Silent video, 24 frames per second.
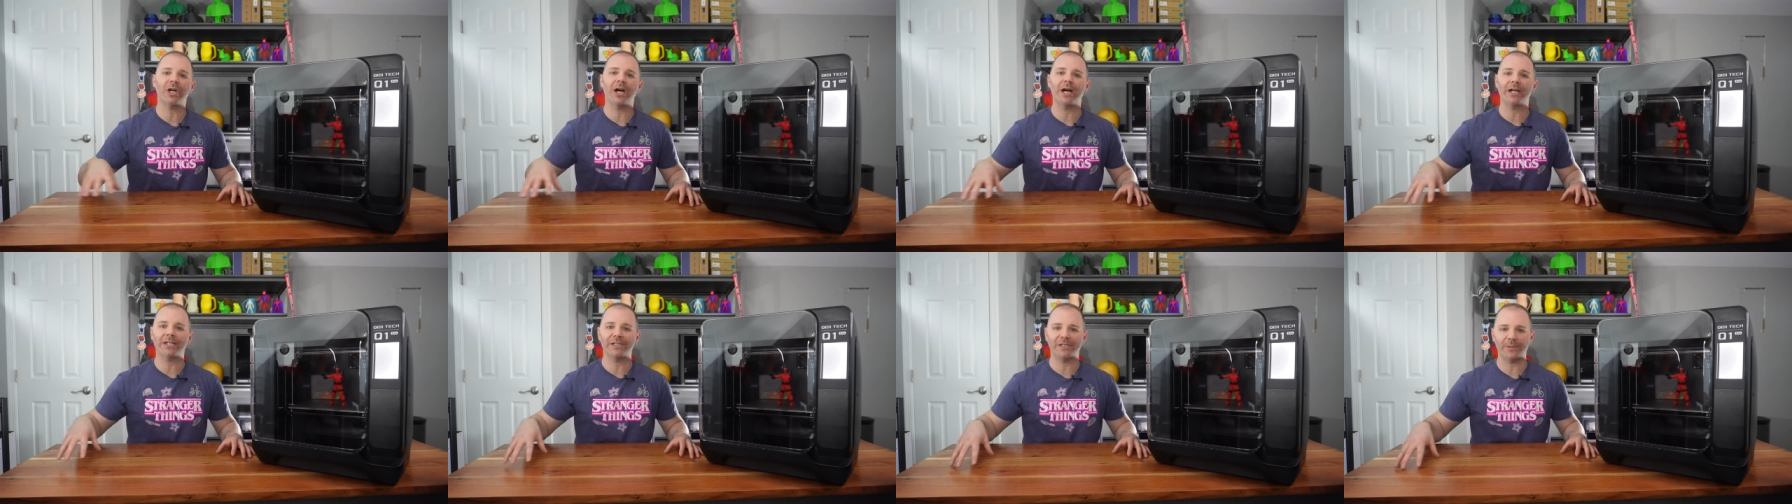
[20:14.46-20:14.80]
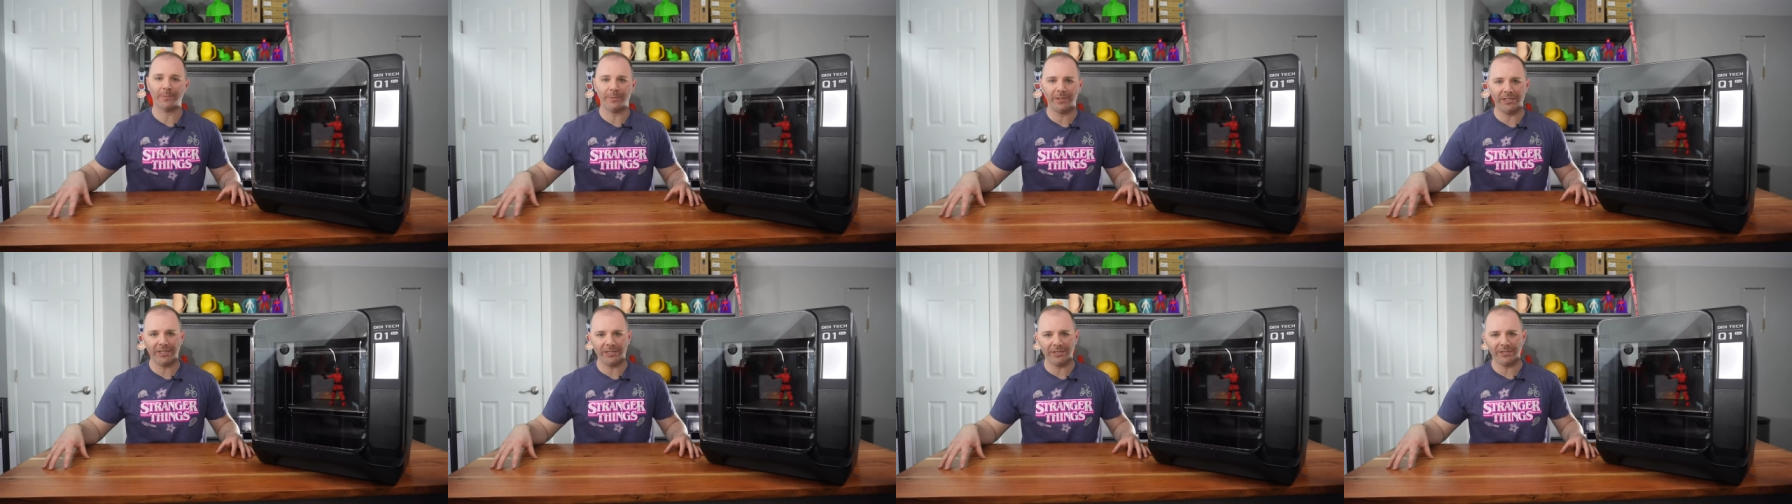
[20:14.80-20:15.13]
high
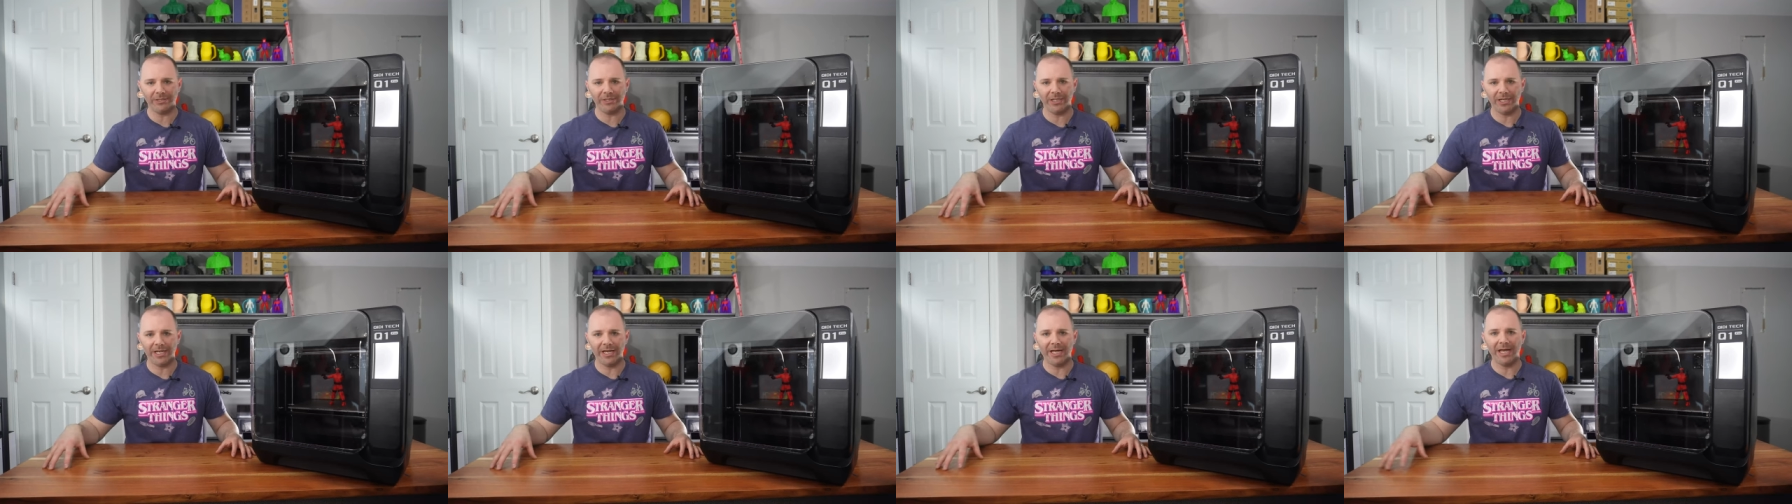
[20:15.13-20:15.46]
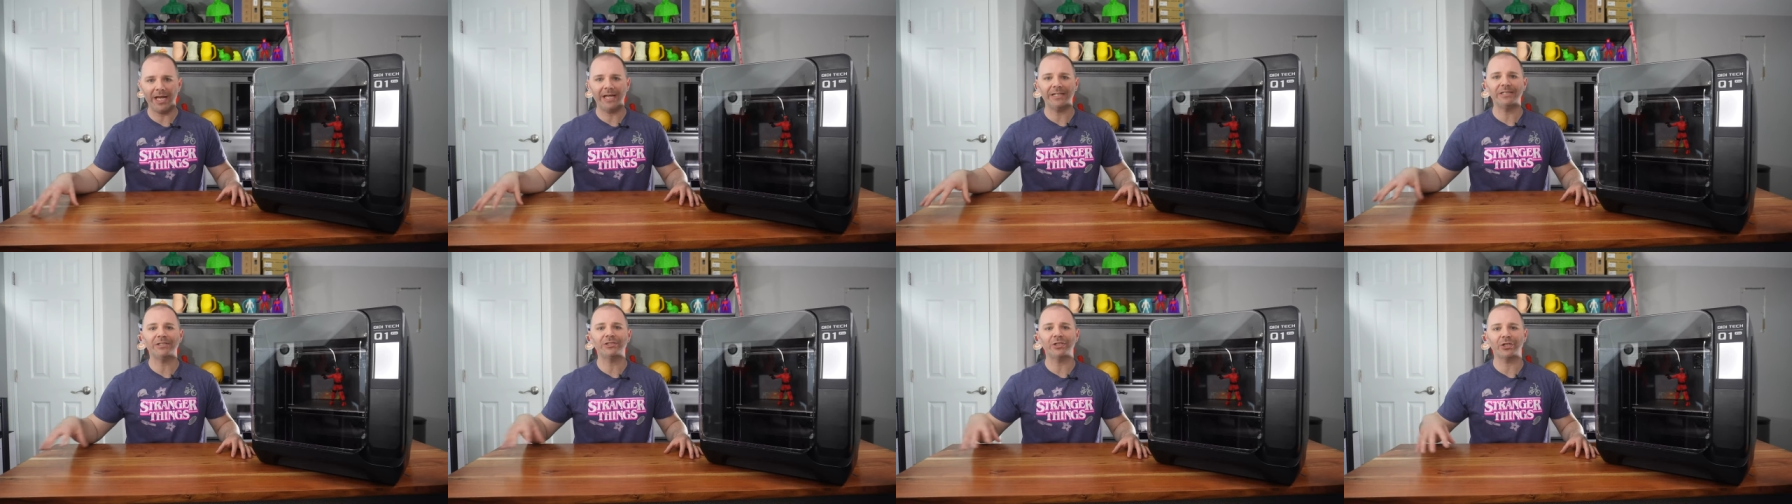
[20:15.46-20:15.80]
speeds
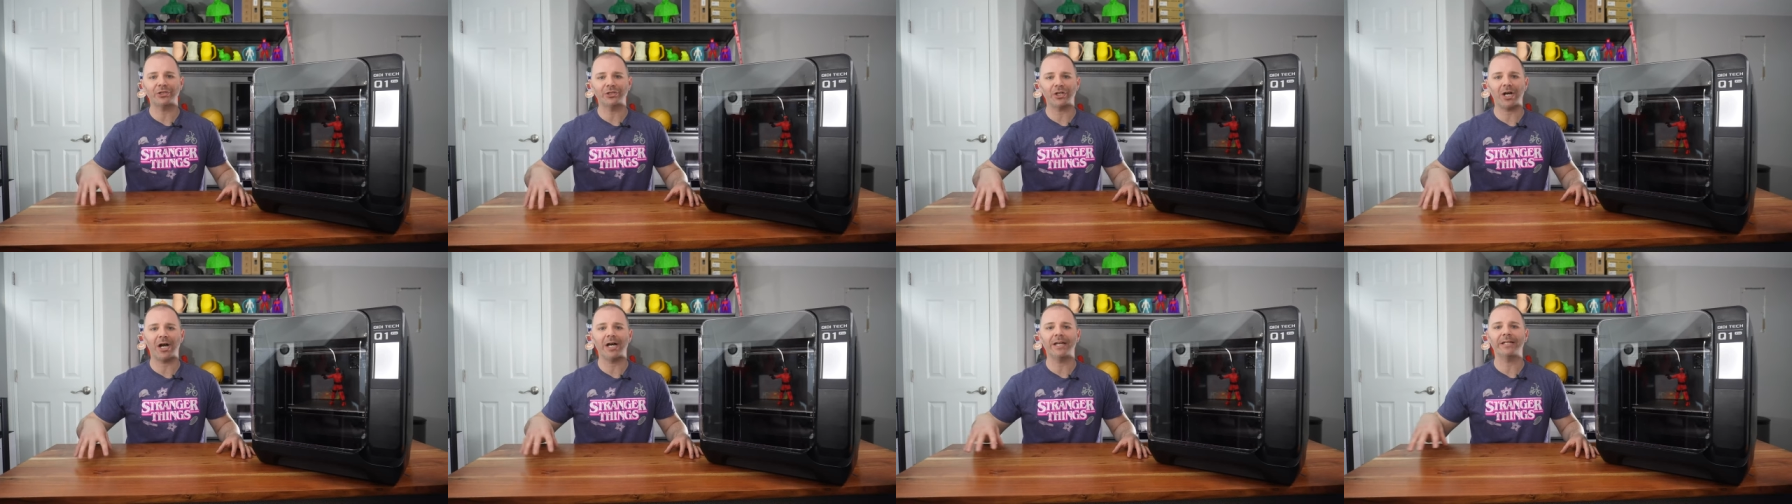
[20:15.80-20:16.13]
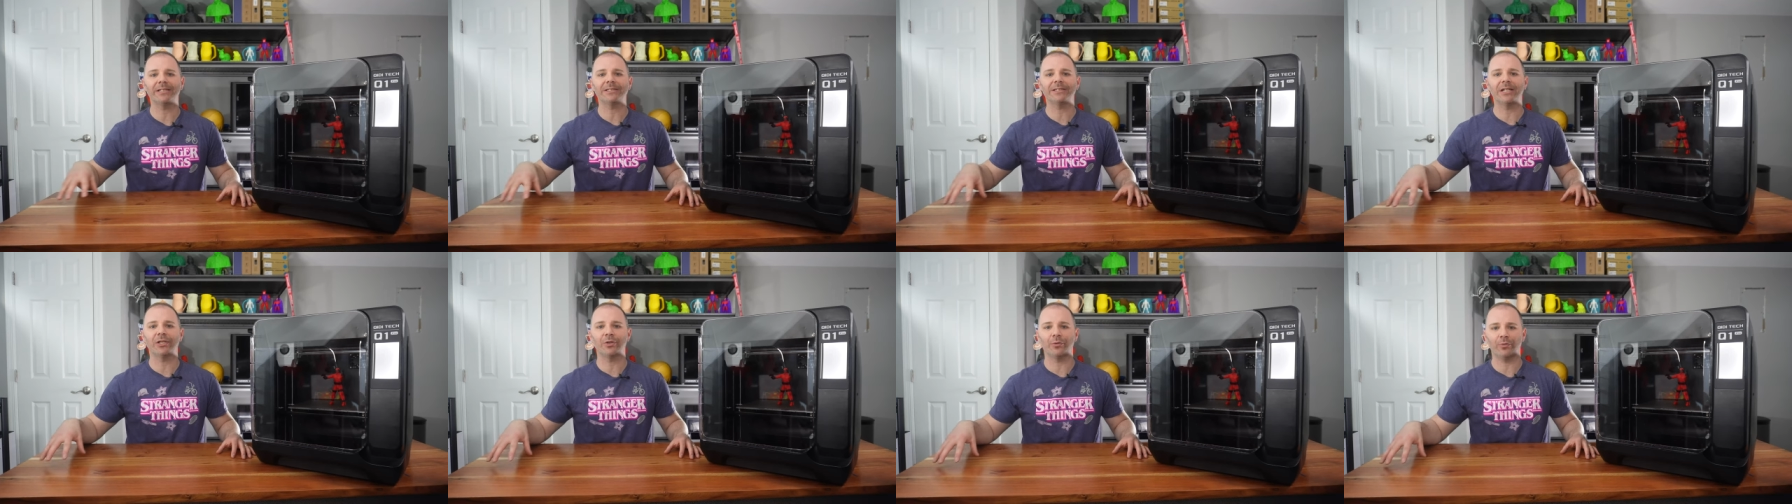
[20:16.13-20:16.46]
and such high
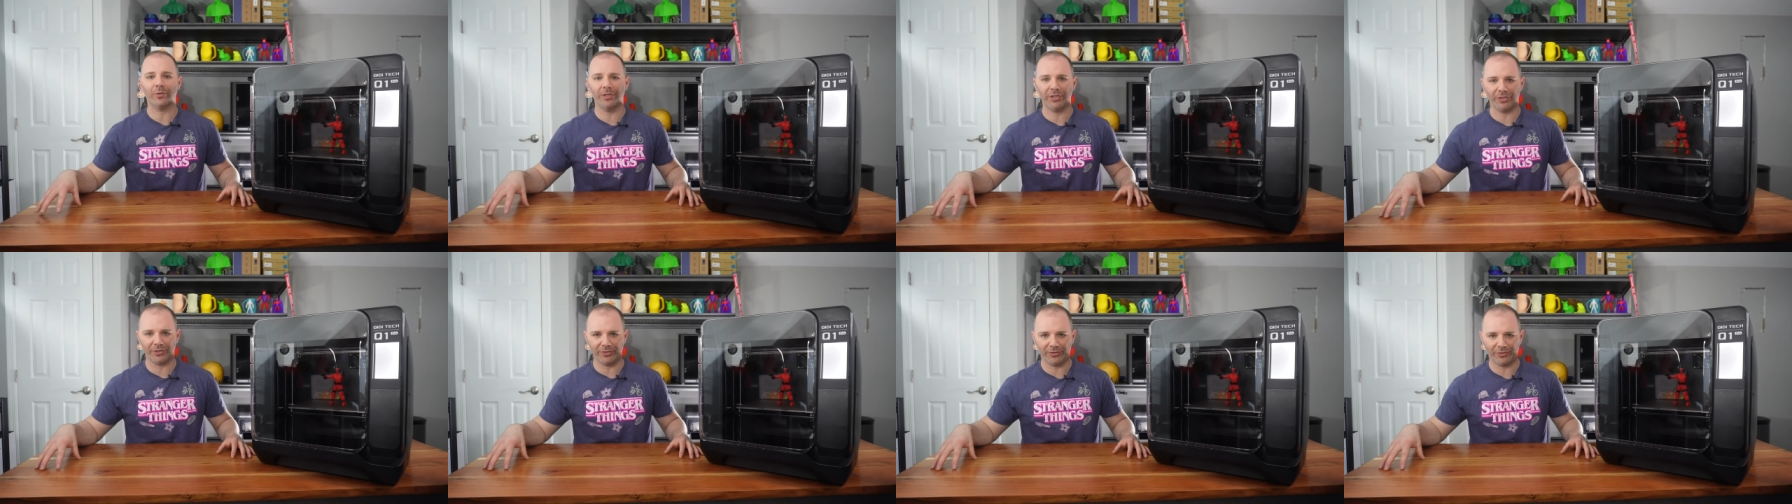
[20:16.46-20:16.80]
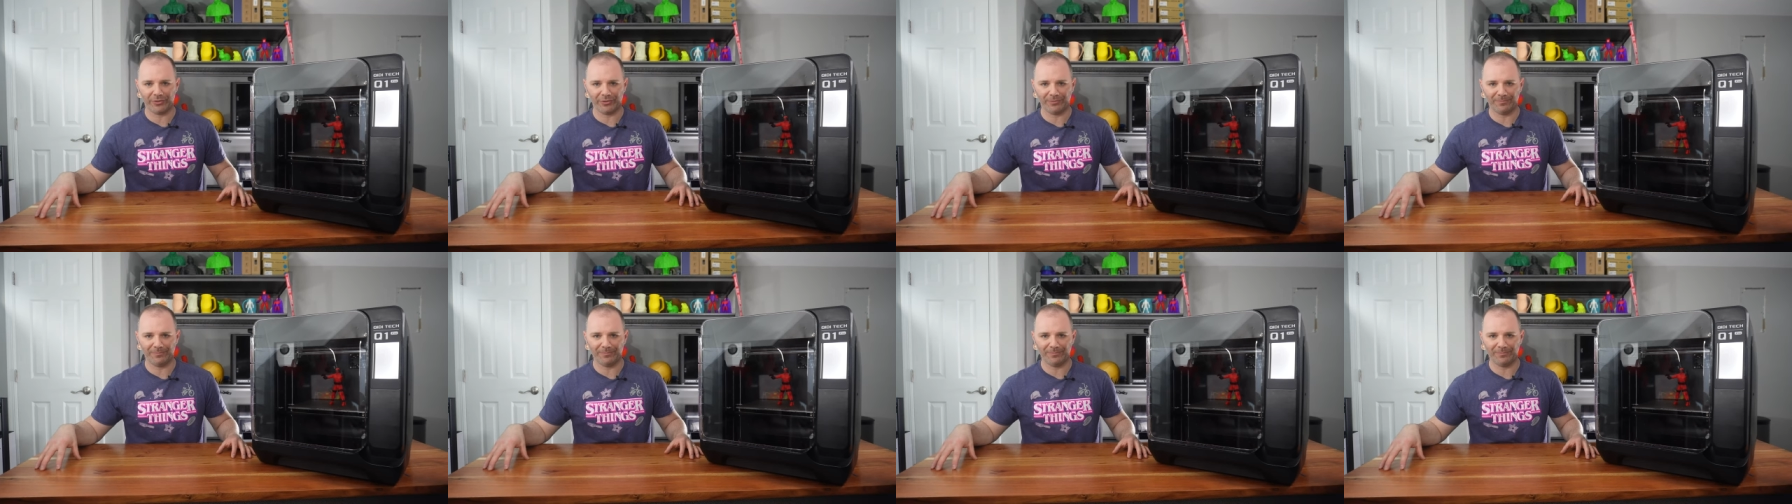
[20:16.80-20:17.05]
accelerations.